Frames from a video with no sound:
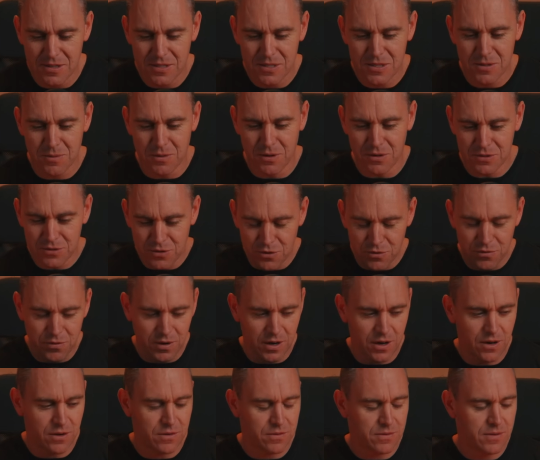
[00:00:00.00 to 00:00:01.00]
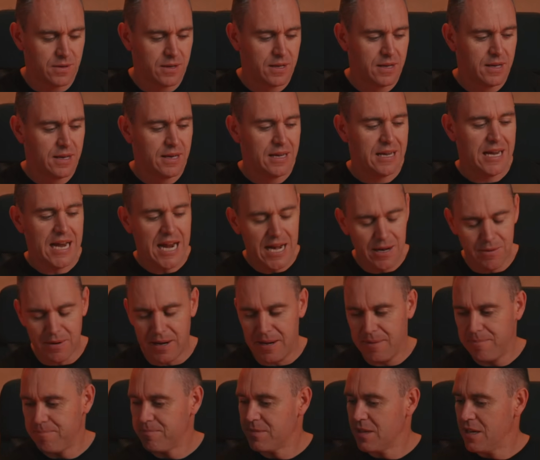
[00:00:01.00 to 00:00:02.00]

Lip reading: So we're not too far off. Anyway,